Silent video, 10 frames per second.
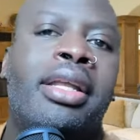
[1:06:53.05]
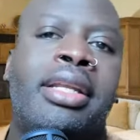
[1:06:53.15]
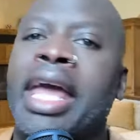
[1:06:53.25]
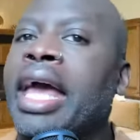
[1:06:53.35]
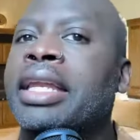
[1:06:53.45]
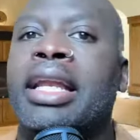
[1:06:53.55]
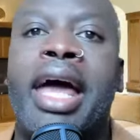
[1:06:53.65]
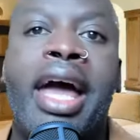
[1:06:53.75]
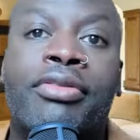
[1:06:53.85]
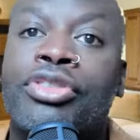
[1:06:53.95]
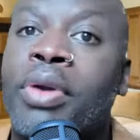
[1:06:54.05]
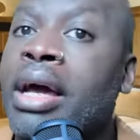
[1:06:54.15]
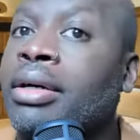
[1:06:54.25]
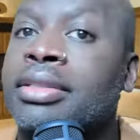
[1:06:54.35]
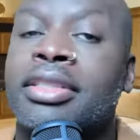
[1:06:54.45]
they had the laugh
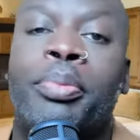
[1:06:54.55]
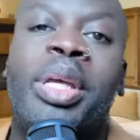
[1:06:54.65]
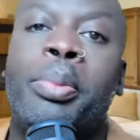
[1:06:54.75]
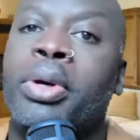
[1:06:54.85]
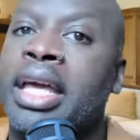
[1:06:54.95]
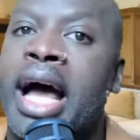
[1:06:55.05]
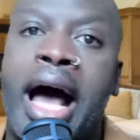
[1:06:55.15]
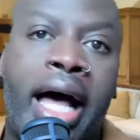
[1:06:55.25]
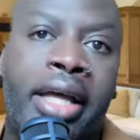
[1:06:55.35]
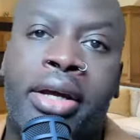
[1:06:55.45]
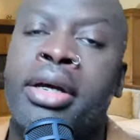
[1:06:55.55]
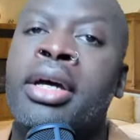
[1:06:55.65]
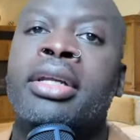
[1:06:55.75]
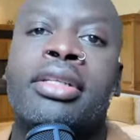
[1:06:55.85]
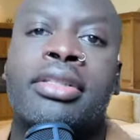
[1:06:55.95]
track or some people they hired
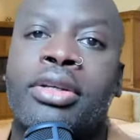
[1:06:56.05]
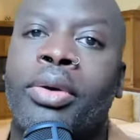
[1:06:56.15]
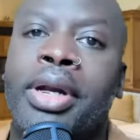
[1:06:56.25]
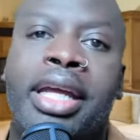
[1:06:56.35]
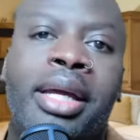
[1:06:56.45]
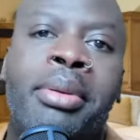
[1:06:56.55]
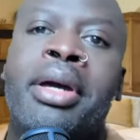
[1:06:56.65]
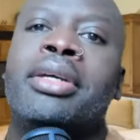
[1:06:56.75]
to scream,